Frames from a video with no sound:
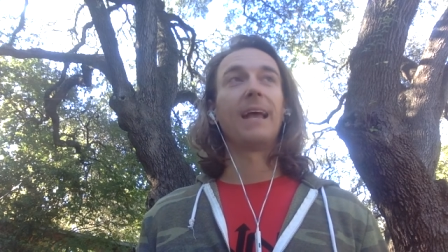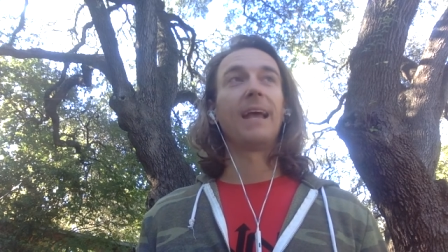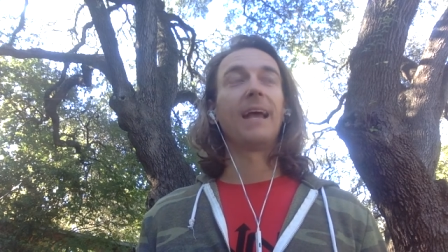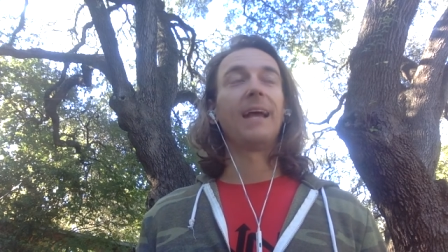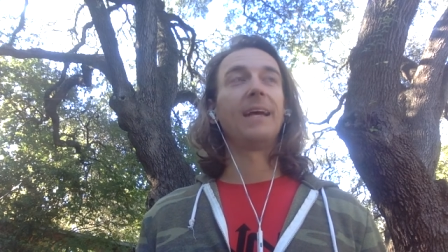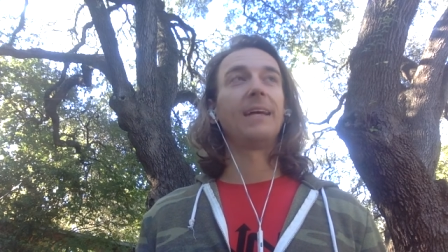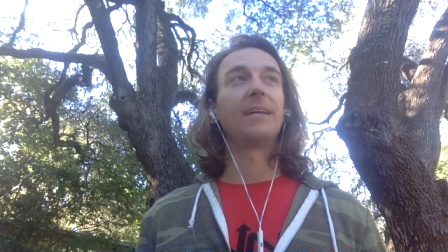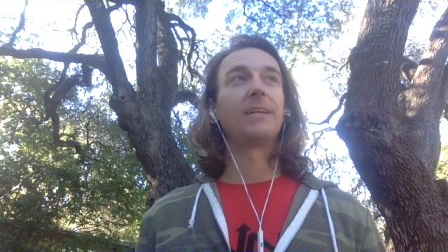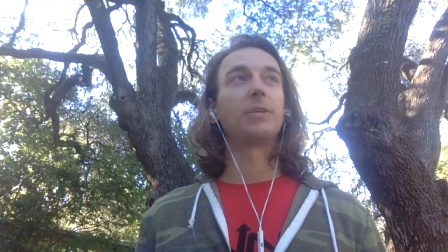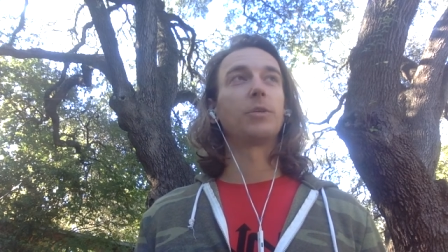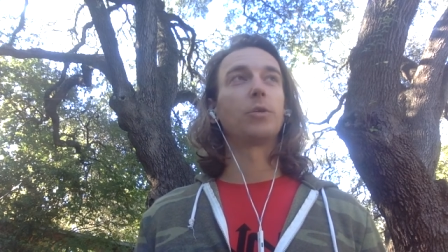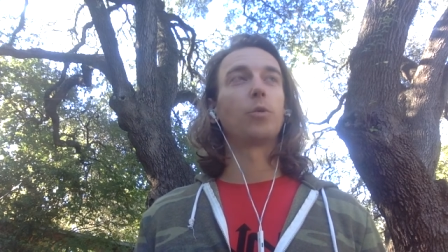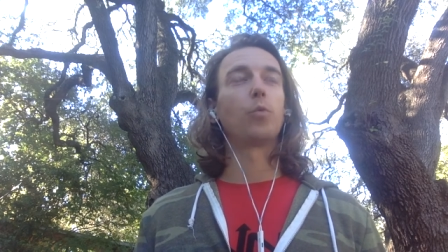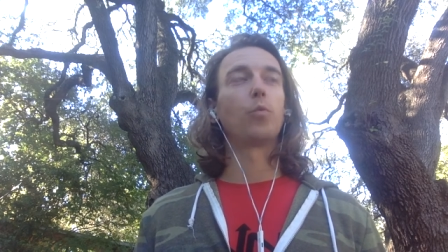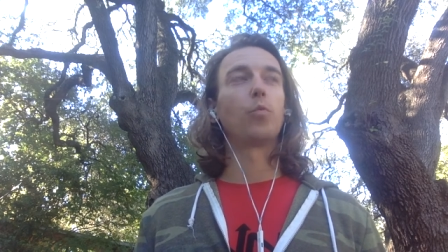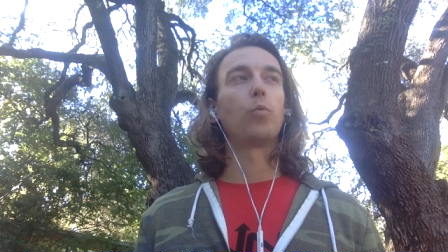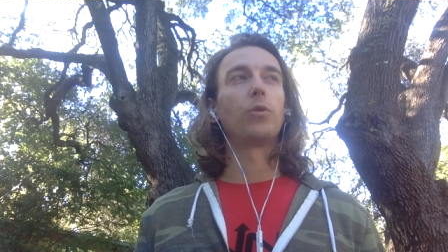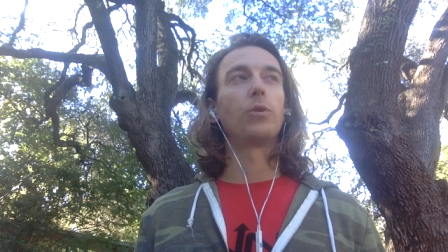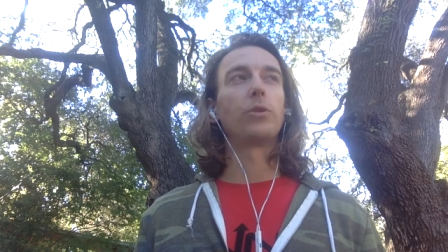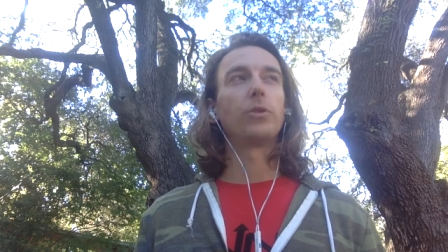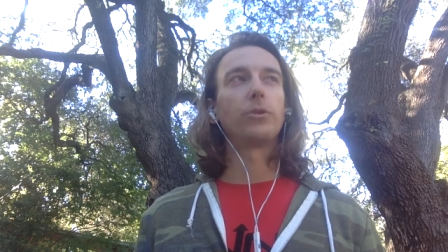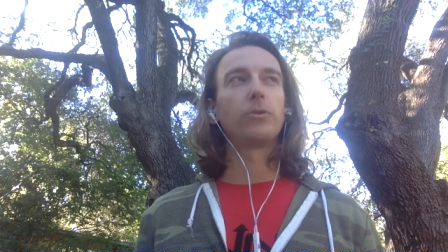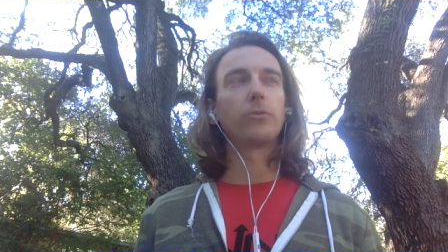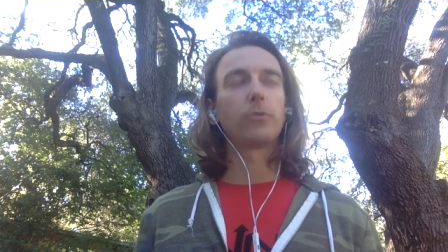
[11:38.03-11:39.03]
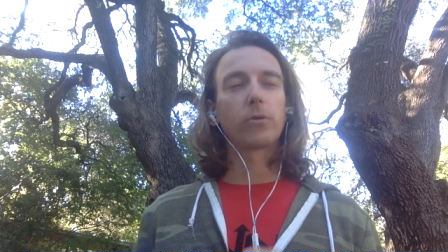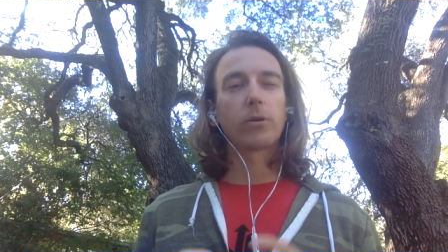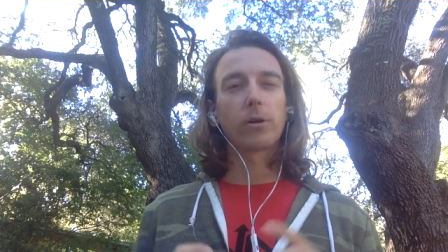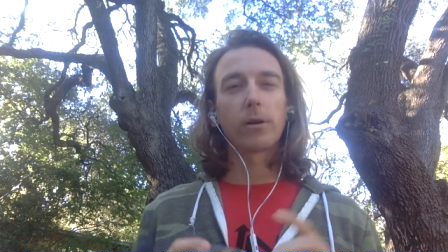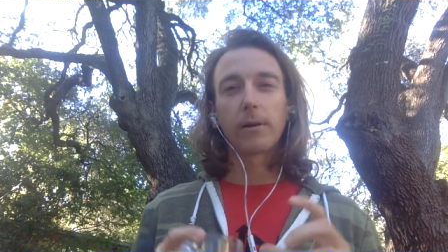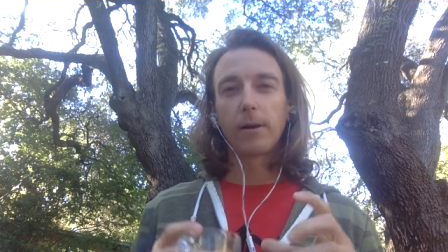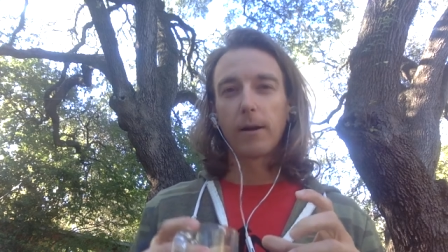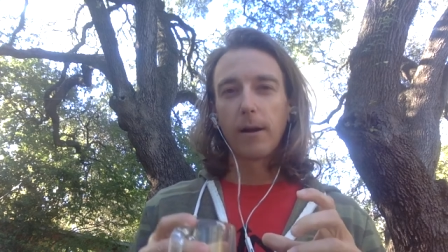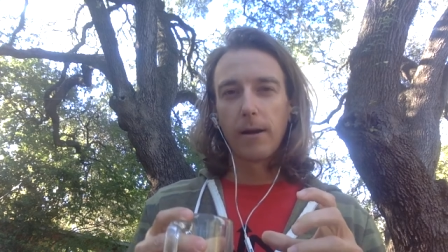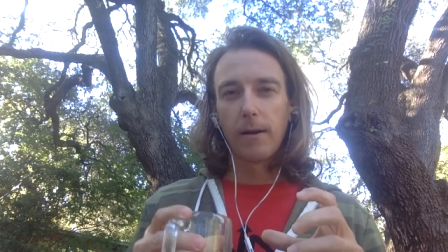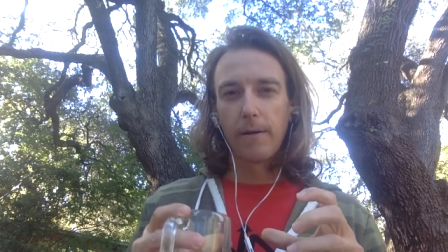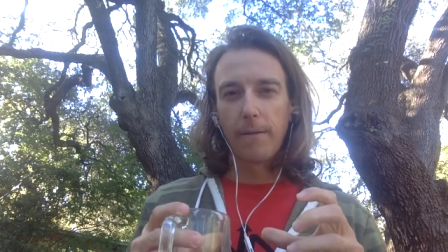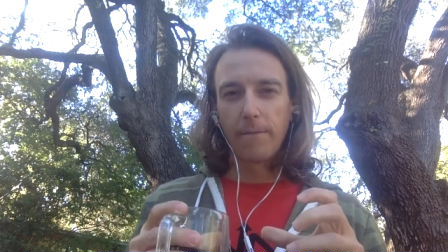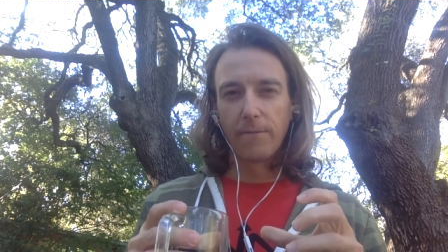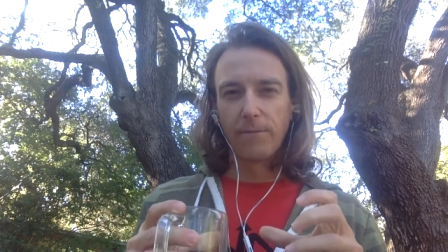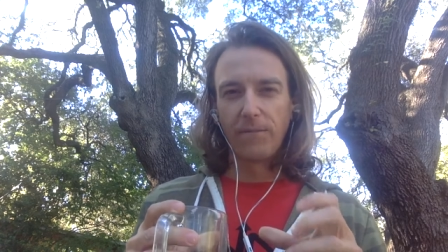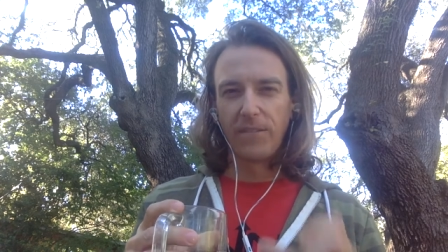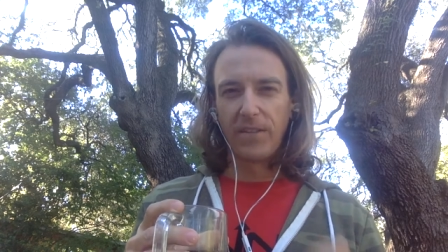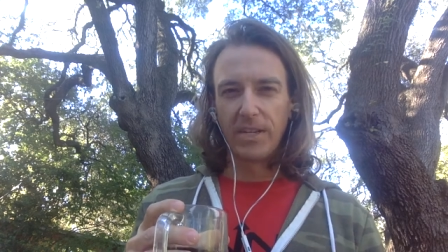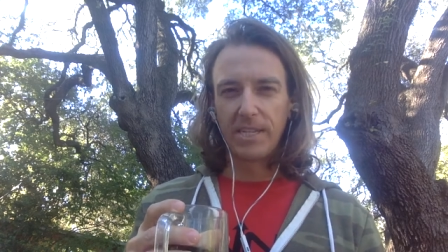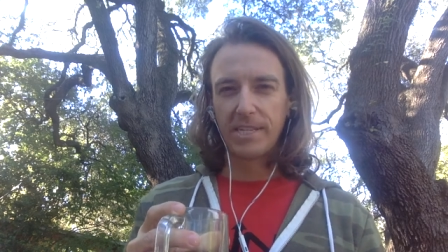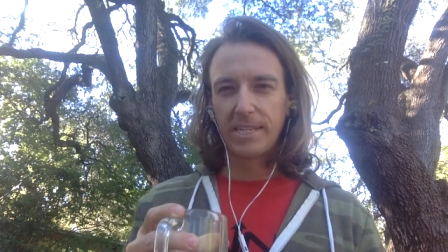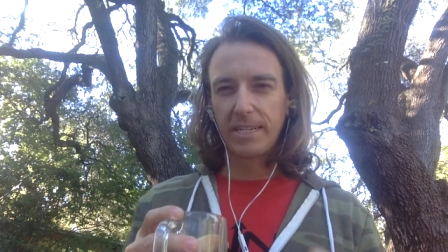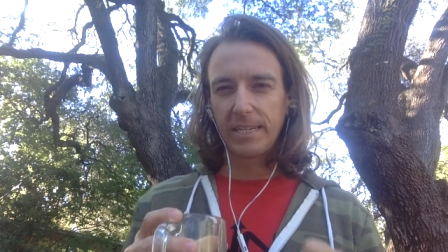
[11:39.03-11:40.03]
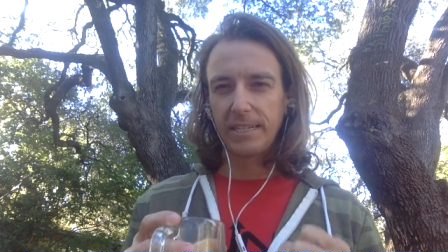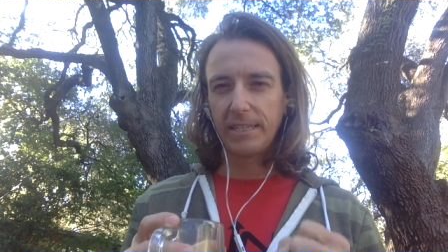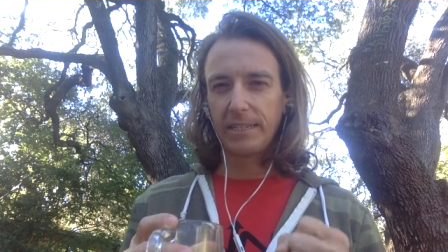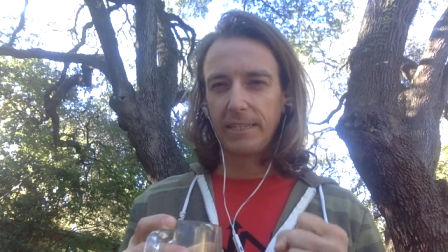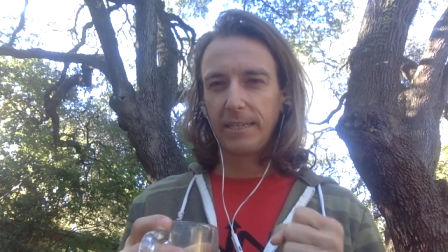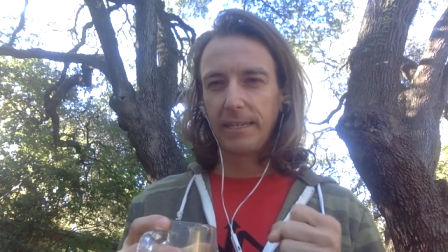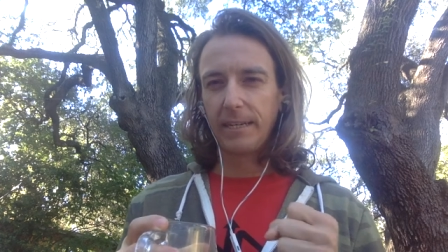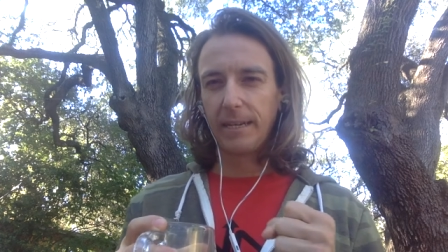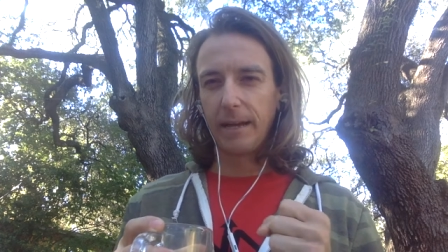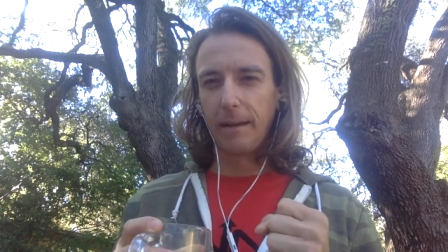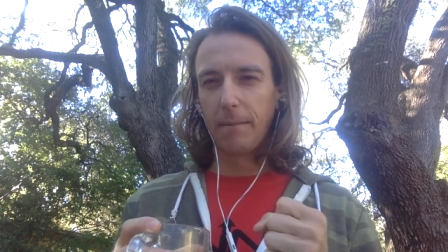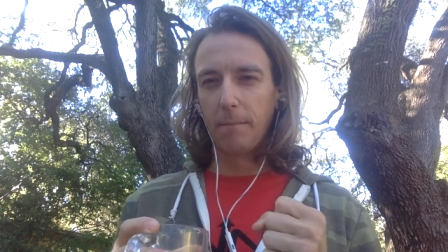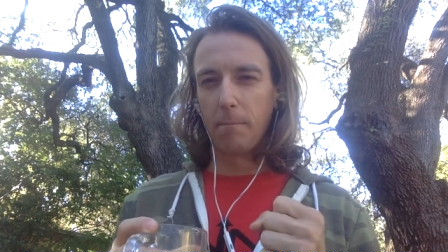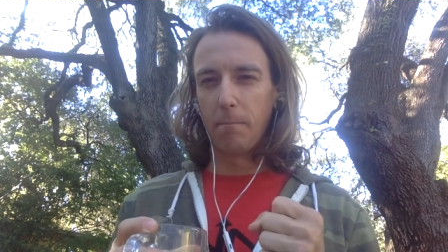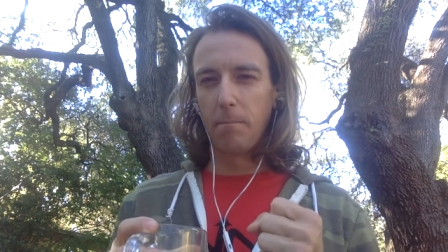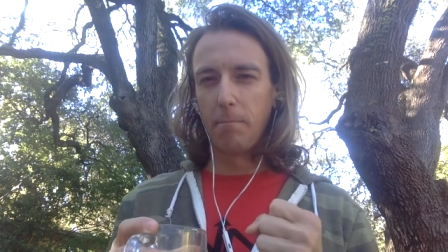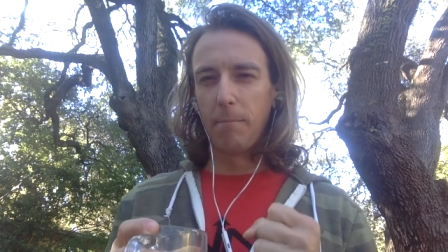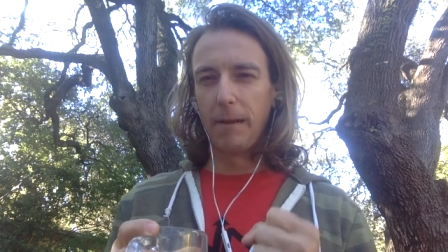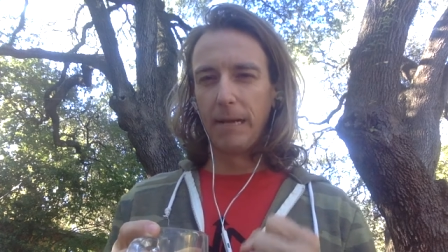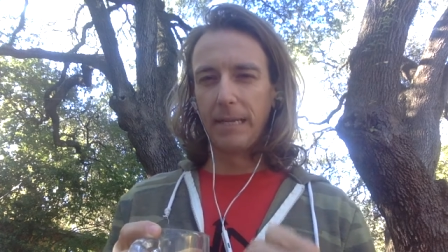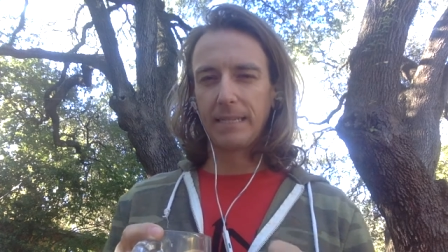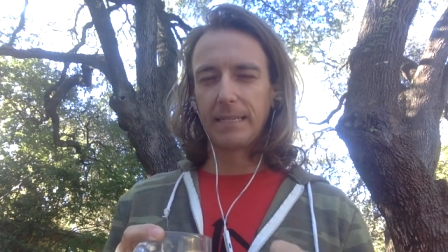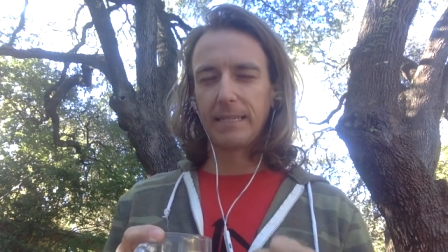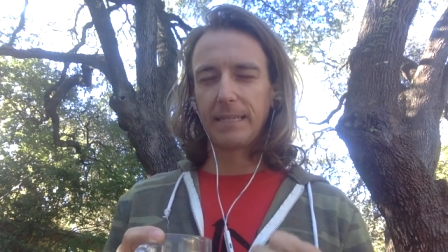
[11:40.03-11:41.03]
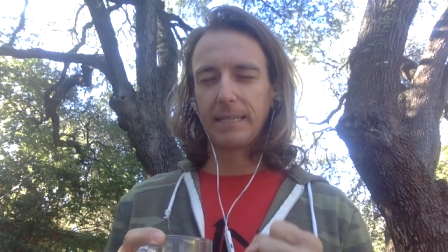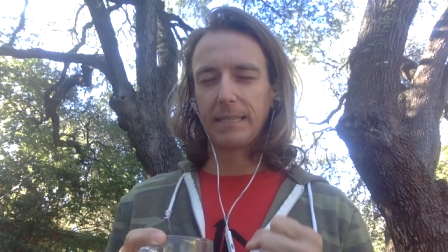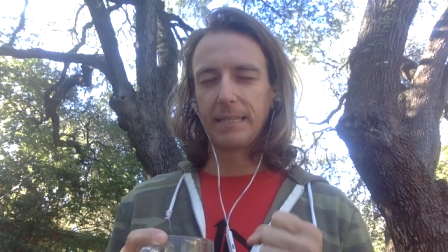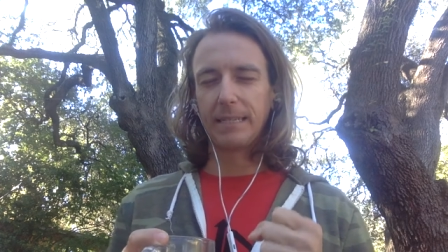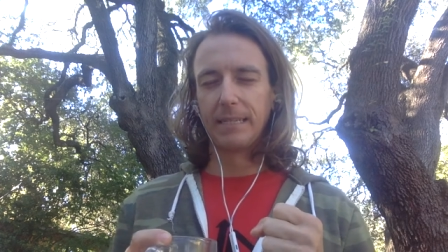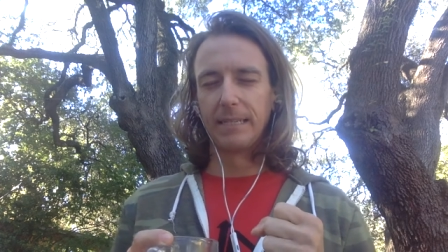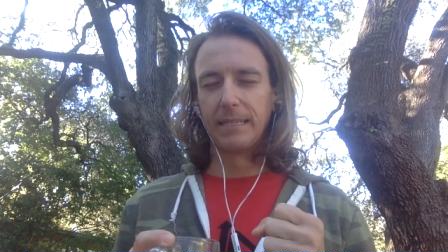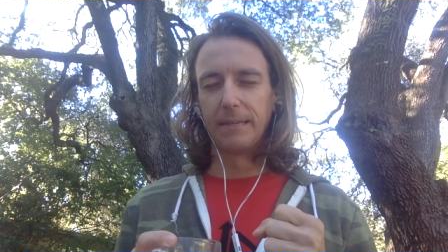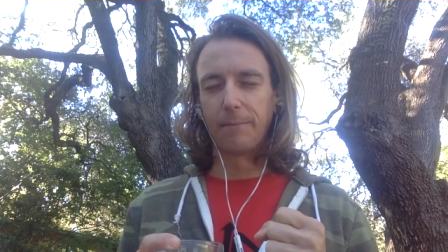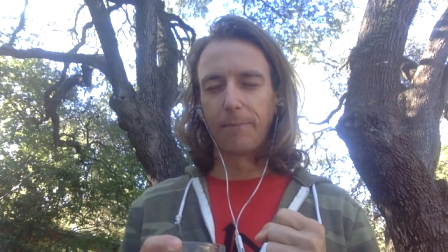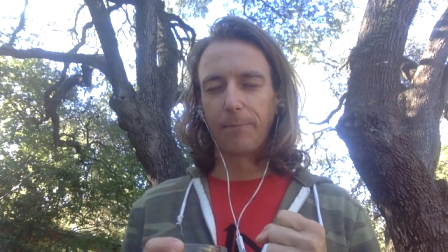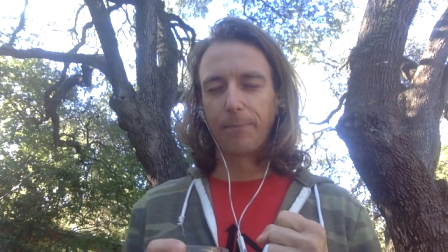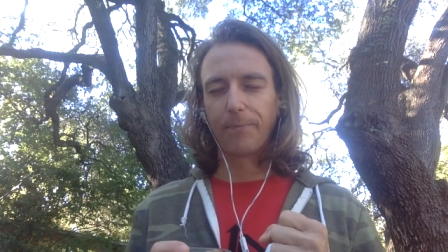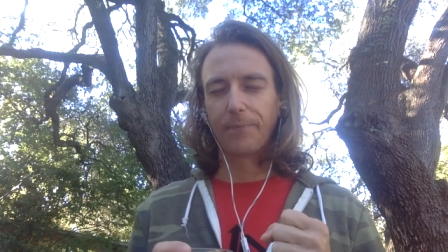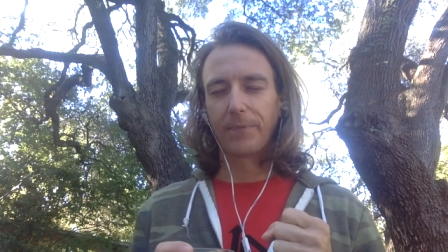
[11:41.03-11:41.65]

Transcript: And when you're physically and mentally